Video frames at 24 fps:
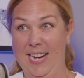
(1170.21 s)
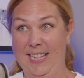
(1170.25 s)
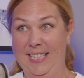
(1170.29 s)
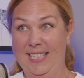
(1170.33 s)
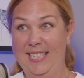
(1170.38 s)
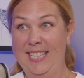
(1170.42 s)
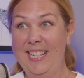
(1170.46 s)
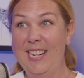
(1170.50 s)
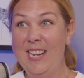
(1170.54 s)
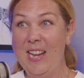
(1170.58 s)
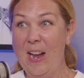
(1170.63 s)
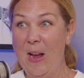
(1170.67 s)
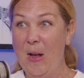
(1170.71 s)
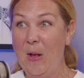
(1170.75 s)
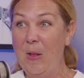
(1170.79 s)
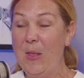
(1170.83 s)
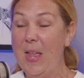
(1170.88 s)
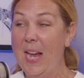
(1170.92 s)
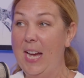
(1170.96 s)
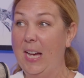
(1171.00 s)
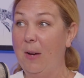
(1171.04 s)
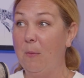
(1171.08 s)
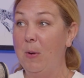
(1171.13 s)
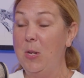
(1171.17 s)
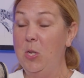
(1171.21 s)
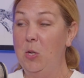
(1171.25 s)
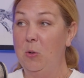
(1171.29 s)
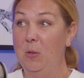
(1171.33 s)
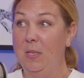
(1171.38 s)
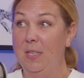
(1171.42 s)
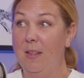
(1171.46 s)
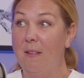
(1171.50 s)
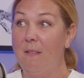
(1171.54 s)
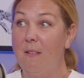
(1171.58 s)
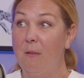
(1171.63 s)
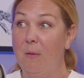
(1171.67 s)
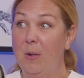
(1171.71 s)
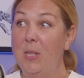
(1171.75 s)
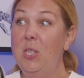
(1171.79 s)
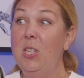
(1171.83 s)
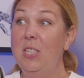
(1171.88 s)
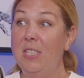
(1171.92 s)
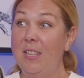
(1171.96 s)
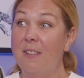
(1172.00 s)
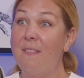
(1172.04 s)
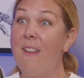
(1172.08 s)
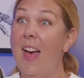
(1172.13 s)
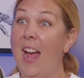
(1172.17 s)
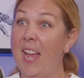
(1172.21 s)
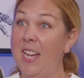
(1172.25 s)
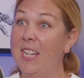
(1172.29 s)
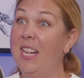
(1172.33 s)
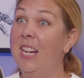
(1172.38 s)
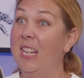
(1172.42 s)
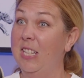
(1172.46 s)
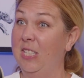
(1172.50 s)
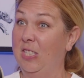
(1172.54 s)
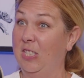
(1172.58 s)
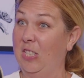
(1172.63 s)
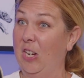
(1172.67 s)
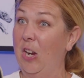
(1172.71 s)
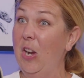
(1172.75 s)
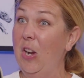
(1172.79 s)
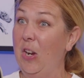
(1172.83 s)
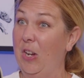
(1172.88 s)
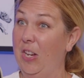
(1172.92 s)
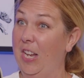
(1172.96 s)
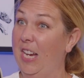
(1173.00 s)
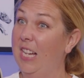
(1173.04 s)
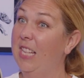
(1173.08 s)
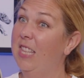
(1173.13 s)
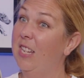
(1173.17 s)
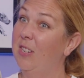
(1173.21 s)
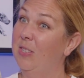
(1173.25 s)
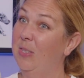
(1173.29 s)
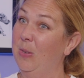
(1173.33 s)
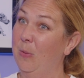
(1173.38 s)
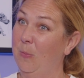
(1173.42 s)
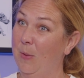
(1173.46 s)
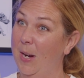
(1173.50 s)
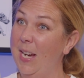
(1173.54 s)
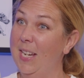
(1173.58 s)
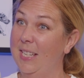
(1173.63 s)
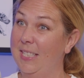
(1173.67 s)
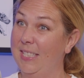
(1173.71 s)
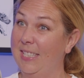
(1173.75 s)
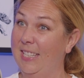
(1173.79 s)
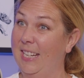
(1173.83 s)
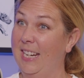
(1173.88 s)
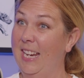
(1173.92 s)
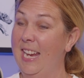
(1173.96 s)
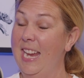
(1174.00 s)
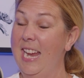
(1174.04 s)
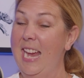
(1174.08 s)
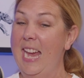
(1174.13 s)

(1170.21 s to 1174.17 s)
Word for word: Right. You know, like which was a which is a valid concern. Like there's a risk.